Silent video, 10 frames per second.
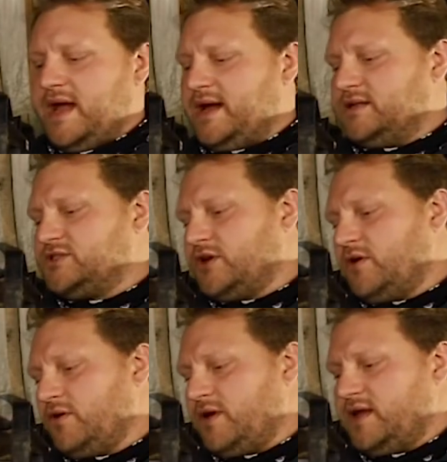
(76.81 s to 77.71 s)
and
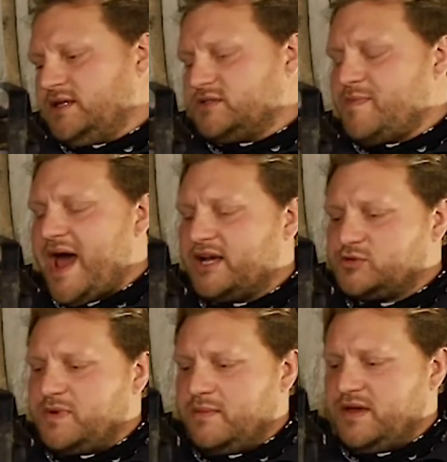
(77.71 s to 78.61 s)
so in this
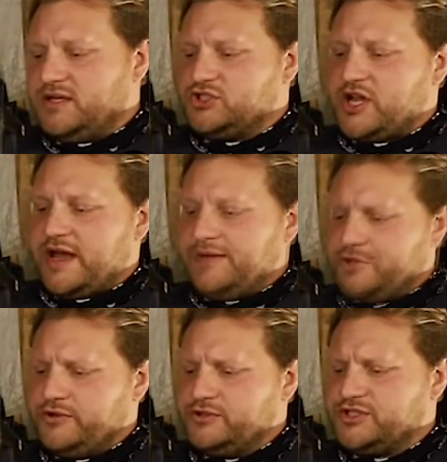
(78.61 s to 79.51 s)
mash PB and J, we're
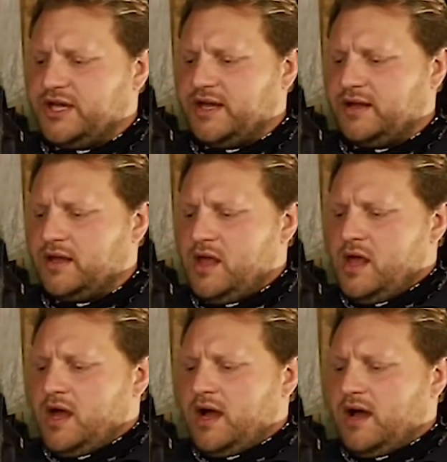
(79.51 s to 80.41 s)
using
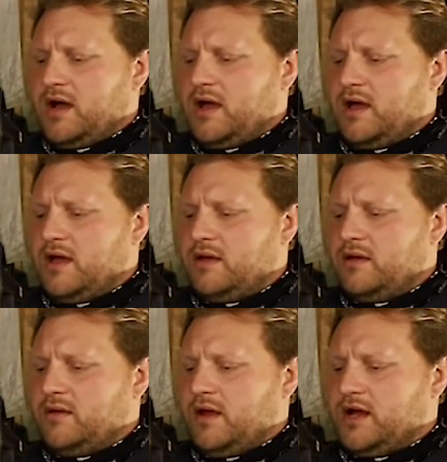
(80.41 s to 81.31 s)
uh,
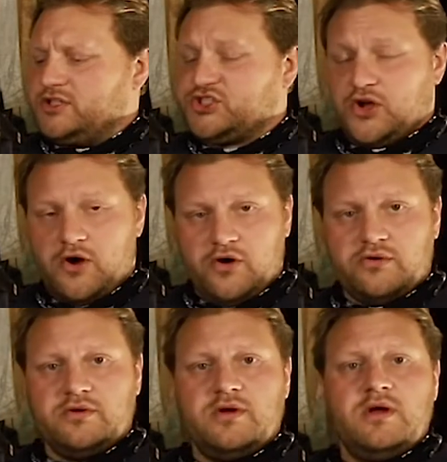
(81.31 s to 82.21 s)
uh,
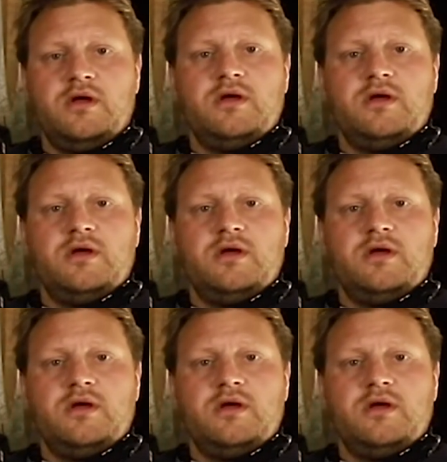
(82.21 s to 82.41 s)
salt,